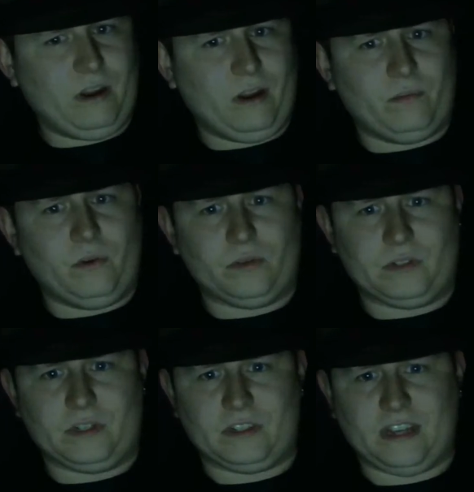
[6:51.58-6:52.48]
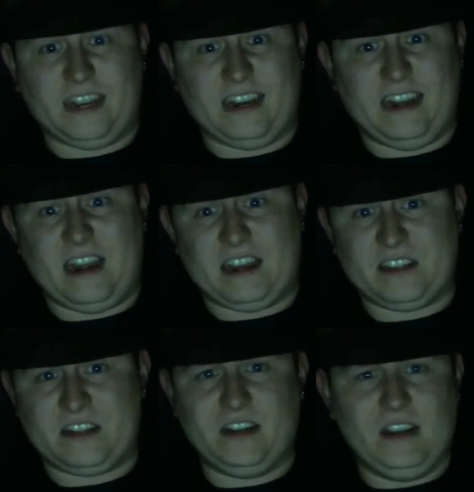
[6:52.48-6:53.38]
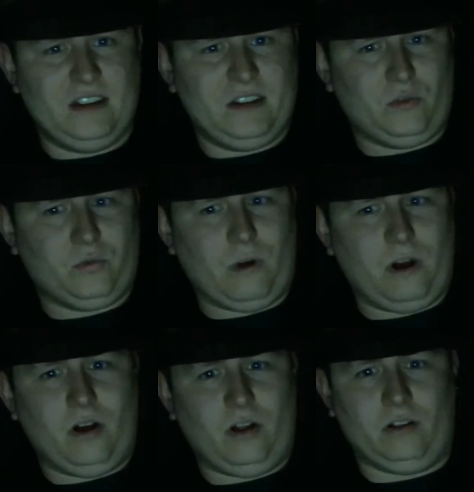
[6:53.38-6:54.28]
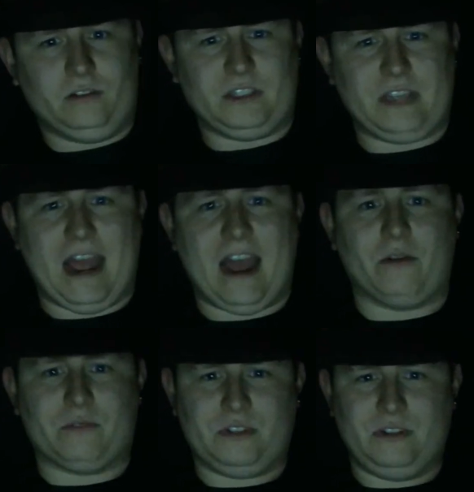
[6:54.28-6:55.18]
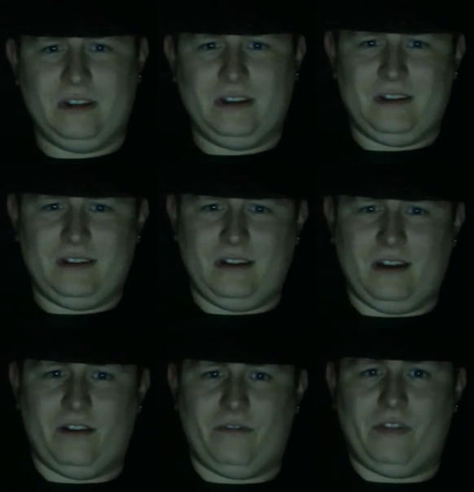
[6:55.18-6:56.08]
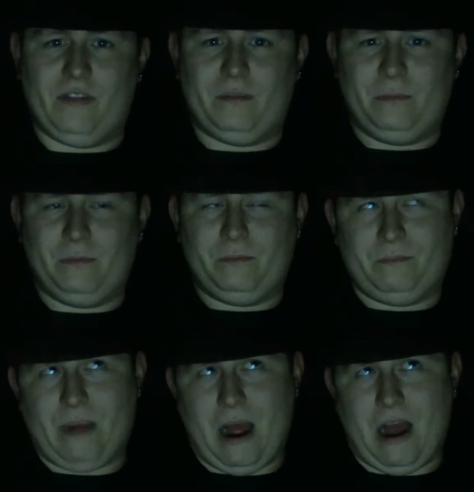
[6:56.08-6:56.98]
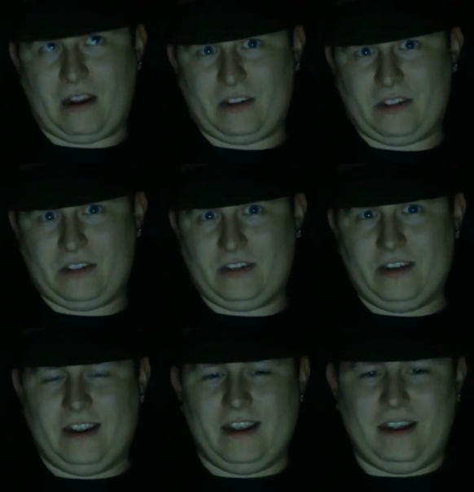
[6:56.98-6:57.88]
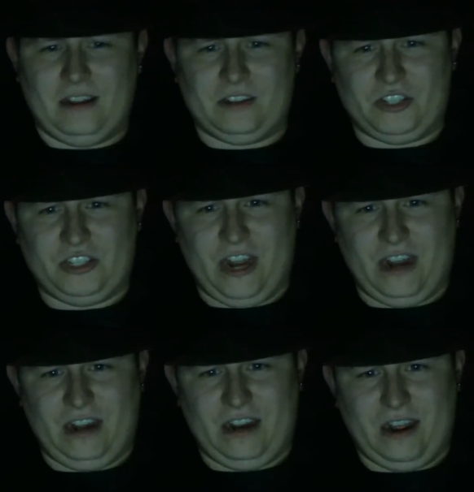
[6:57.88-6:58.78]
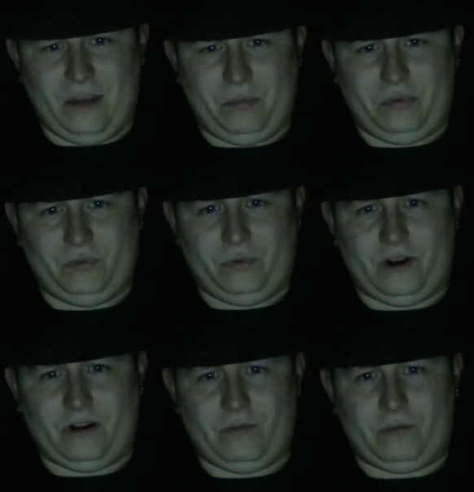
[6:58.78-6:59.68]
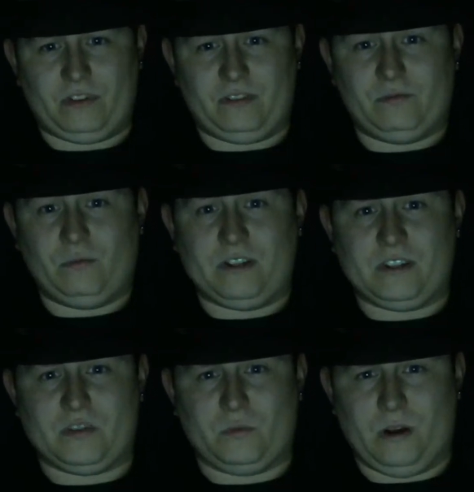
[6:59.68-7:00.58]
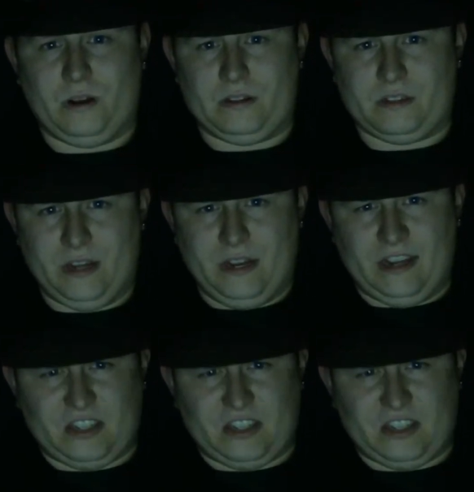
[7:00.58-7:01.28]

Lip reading: mortis and dust crawls out of the box, and standing up where it once was is a